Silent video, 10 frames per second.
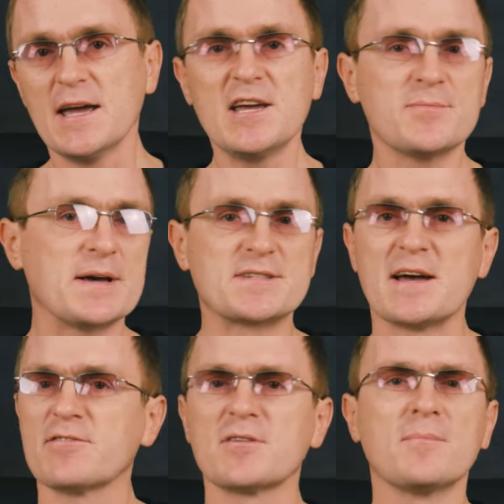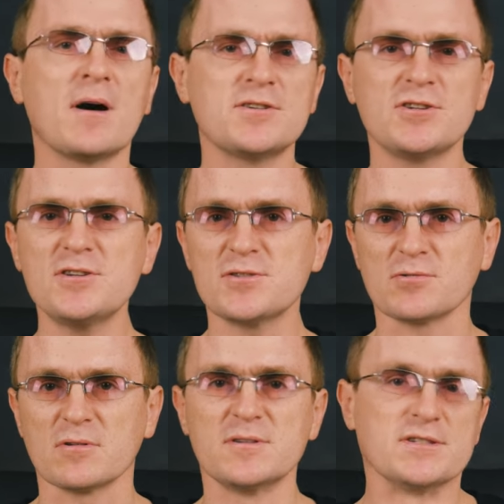It makes everything much
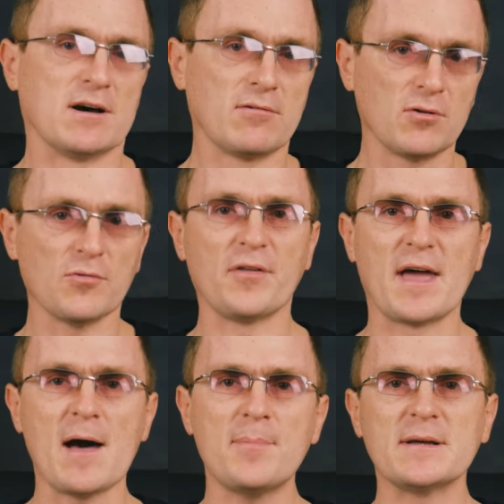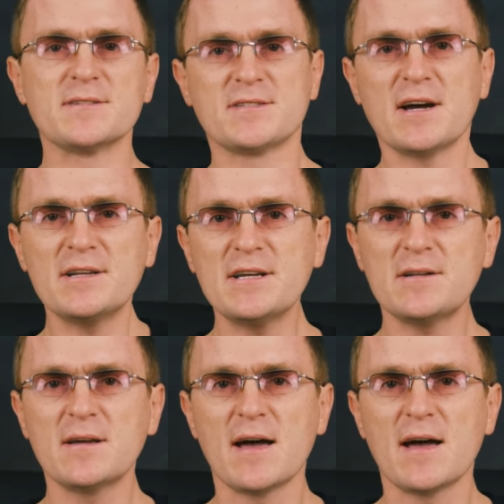easier. Download the app and sign in,